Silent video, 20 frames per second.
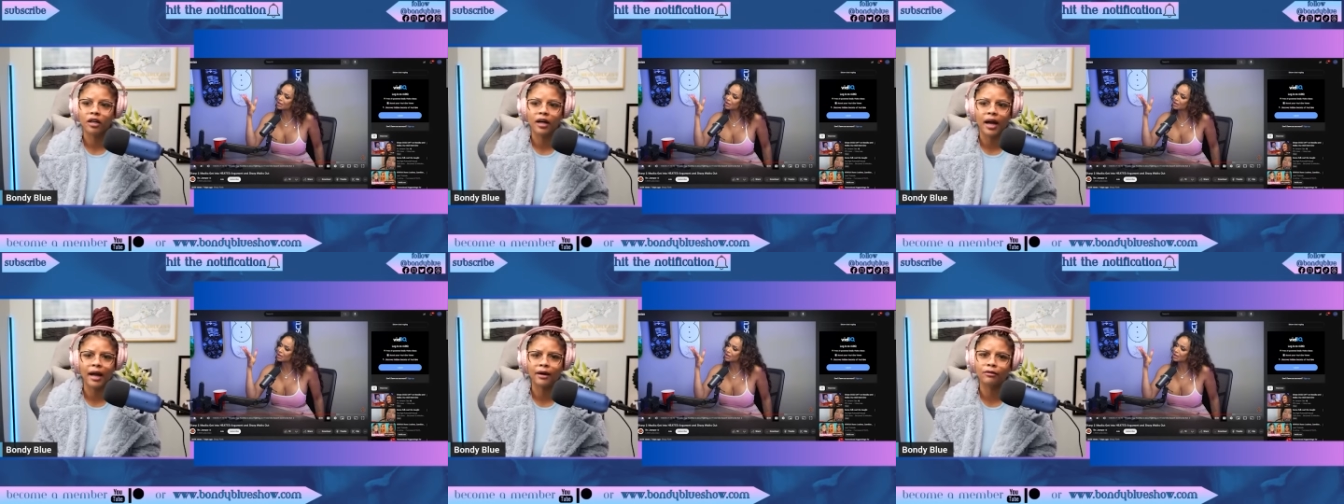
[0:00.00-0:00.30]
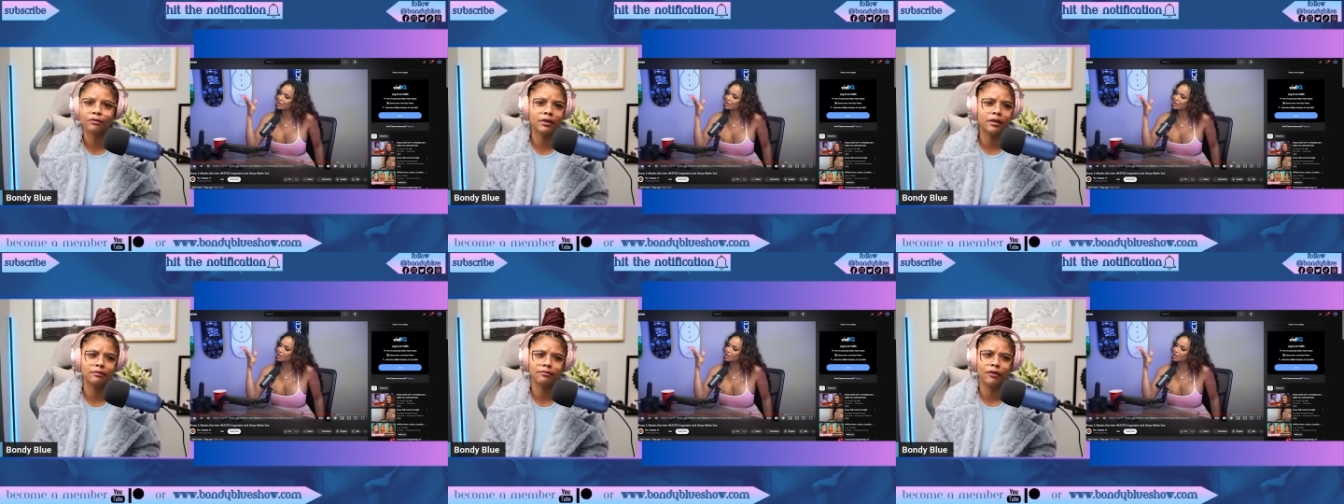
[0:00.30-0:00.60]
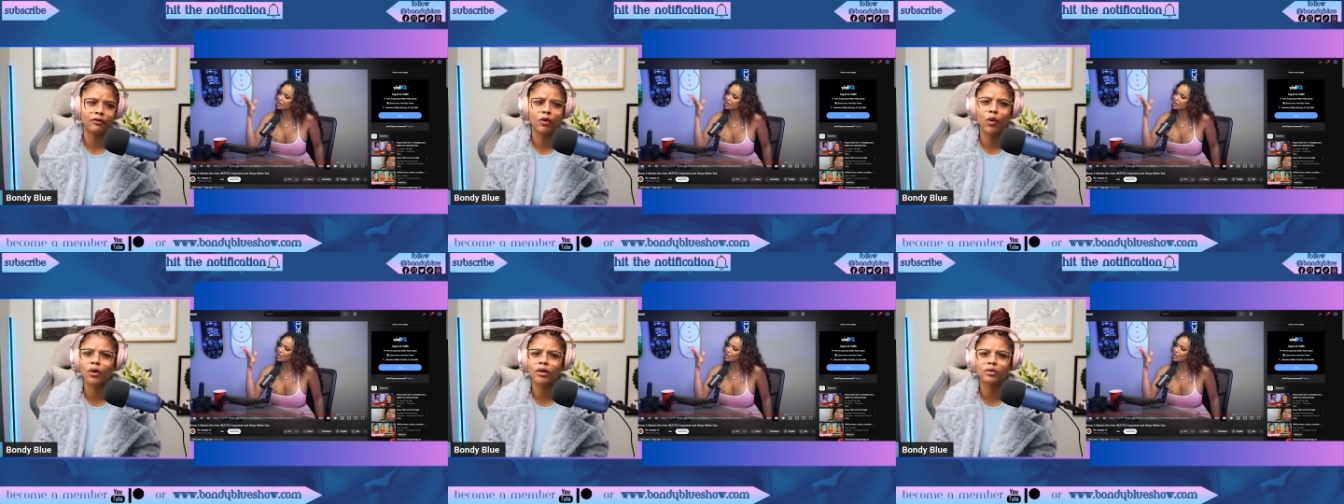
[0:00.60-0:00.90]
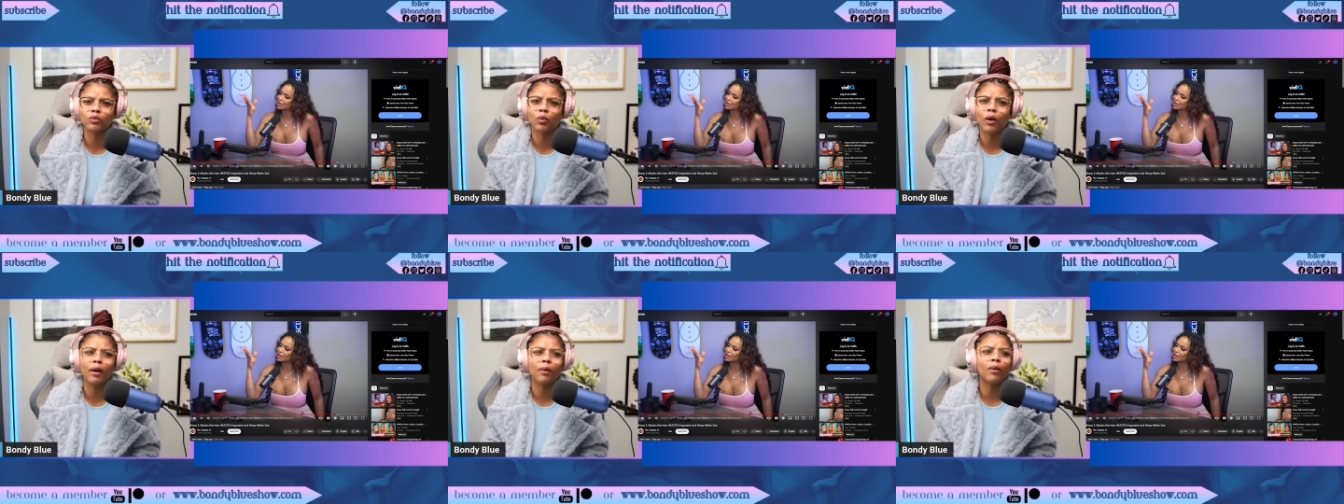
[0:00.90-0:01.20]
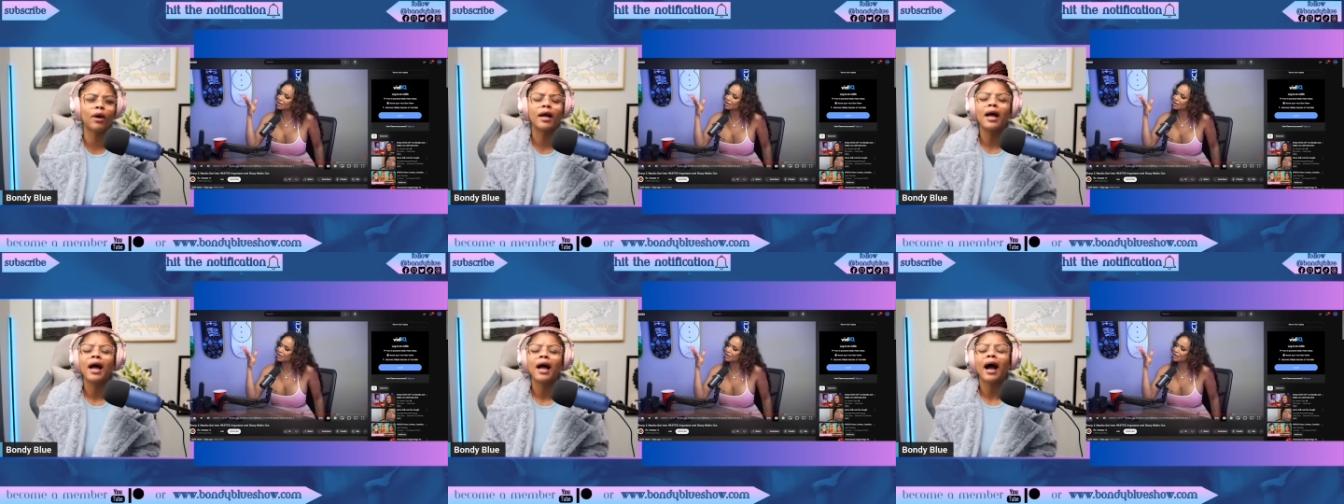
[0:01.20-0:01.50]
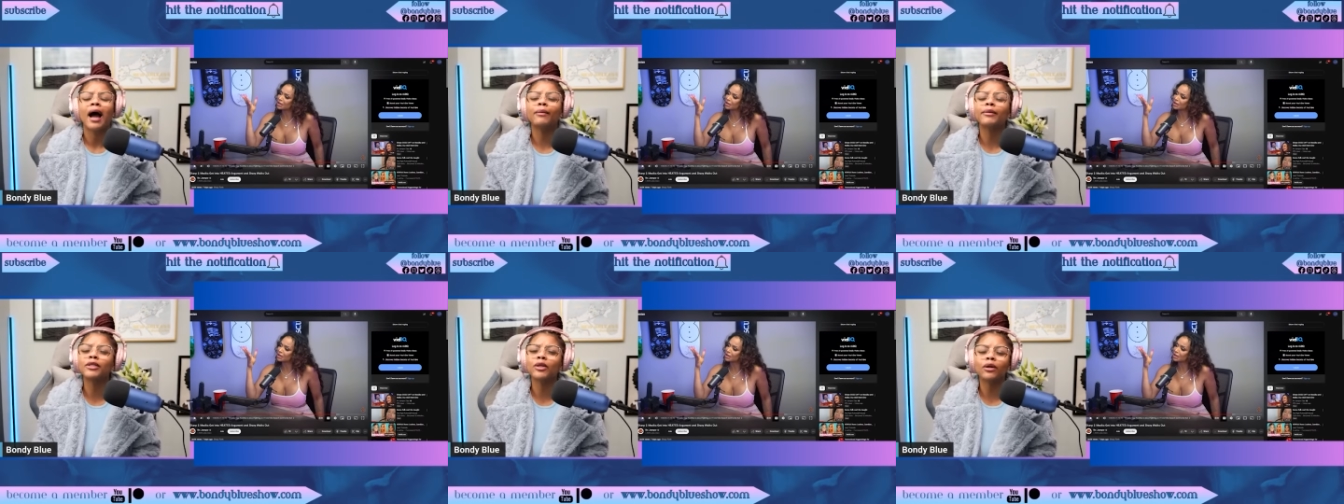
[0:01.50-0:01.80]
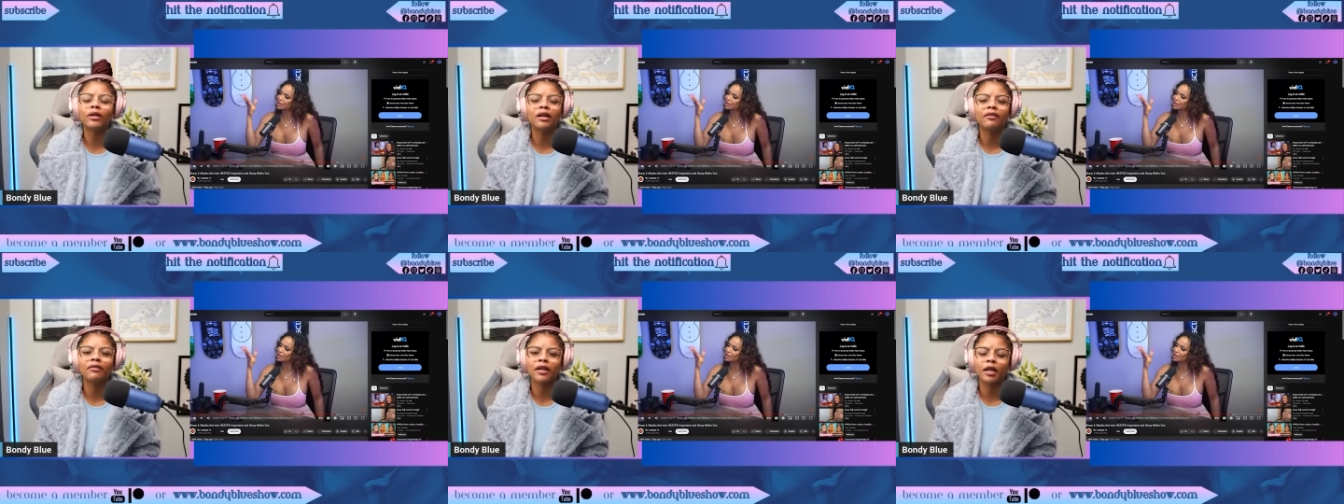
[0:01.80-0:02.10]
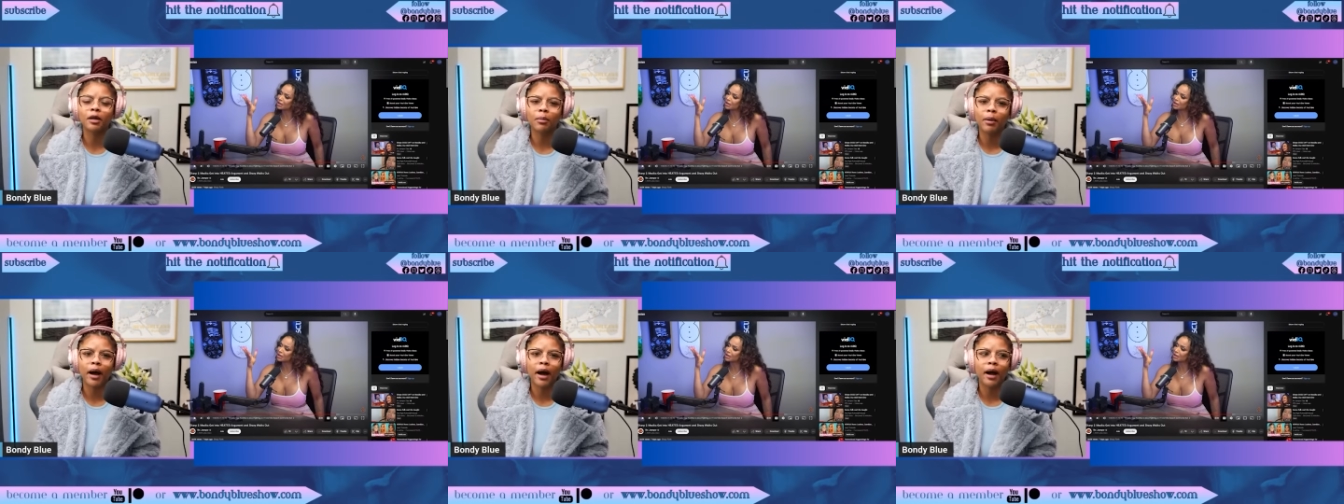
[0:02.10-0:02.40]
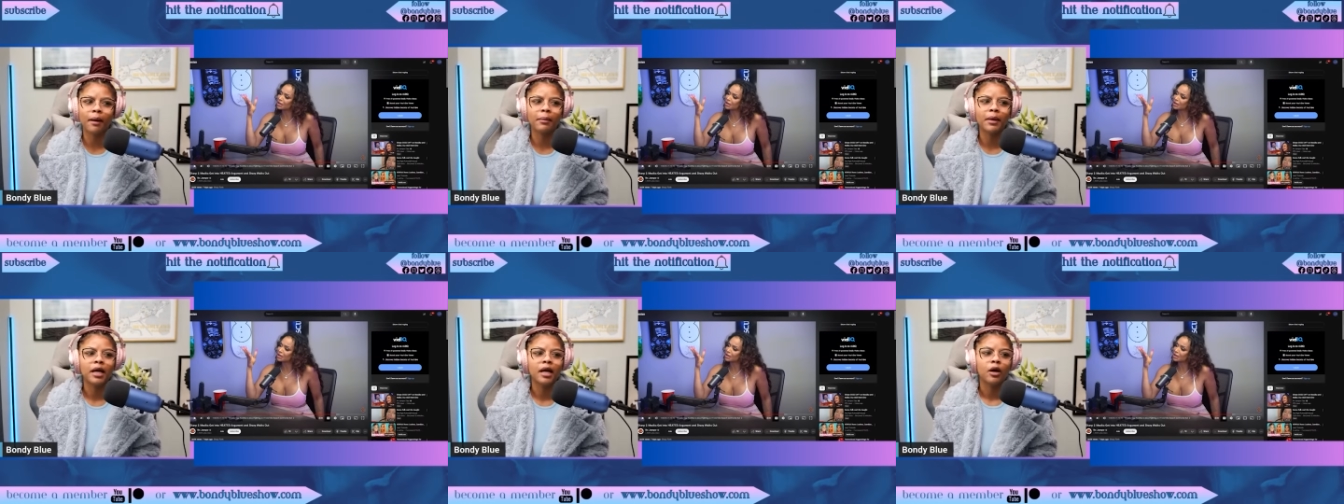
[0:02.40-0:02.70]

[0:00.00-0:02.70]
I don't need, of course, why, I was on Love and Hip Hop